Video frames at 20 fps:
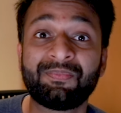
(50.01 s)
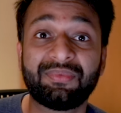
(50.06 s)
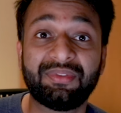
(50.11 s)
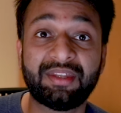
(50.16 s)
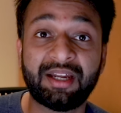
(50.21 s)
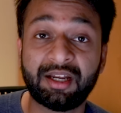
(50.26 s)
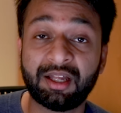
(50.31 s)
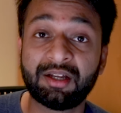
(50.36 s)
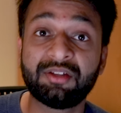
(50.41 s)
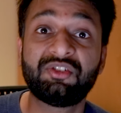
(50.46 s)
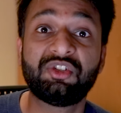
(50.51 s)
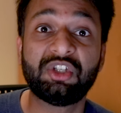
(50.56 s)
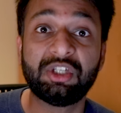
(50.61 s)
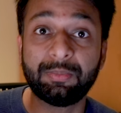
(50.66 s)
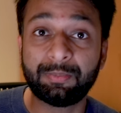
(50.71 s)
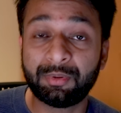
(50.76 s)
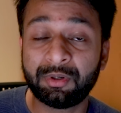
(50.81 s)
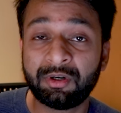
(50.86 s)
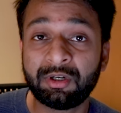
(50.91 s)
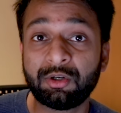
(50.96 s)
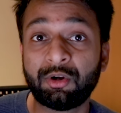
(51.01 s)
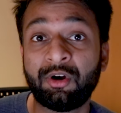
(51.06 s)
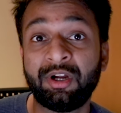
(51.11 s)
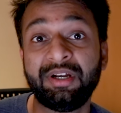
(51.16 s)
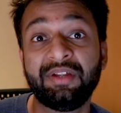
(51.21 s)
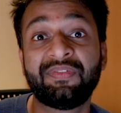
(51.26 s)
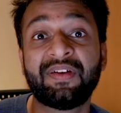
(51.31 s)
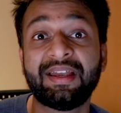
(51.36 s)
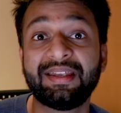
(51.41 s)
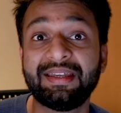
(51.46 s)
that are cheaper or
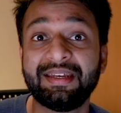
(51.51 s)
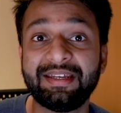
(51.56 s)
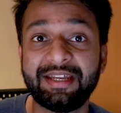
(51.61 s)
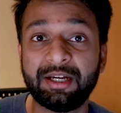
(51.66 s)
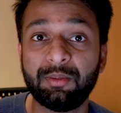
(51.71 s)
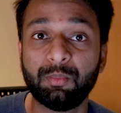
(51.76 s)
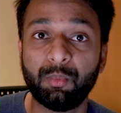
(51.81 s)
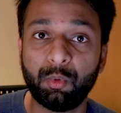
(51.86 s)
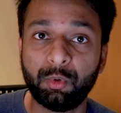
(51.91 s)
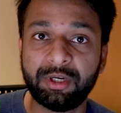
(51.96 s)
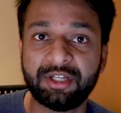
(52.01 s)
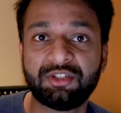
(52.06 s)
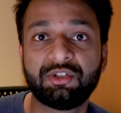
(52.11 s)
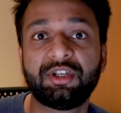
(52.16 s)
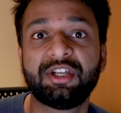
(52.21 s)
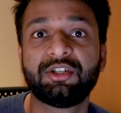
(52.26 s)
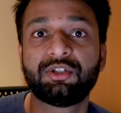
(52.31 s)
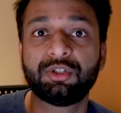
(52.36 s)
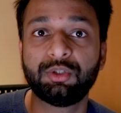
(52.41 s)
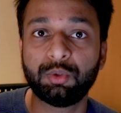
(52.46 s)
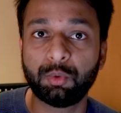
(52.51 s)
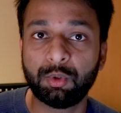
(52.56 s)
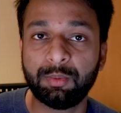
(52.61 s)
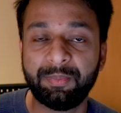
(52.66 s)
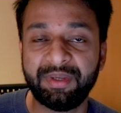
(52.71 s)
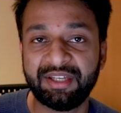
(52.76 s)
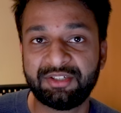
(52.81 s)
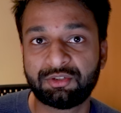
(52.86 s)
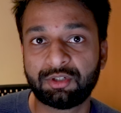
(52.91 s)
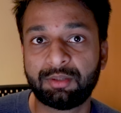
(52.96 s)
if I can get more education loan
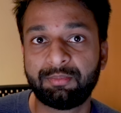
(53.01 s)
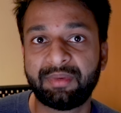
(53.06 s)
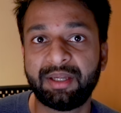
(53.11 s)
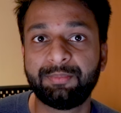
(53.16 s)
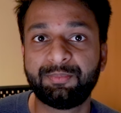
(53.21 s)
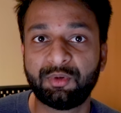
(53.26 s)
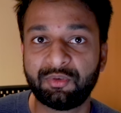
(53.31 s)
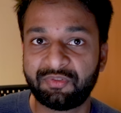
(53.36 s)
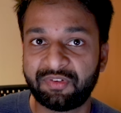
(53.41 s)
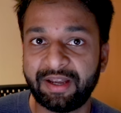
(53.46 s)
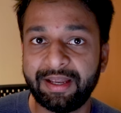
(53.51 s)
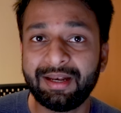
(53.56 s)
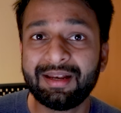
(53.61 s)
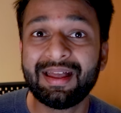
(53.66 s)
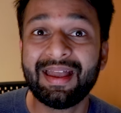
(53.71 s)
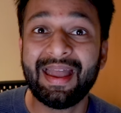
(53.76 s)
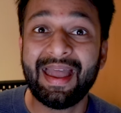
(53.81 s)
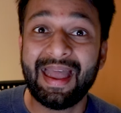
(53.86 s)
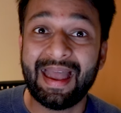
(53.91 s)
based on my profile.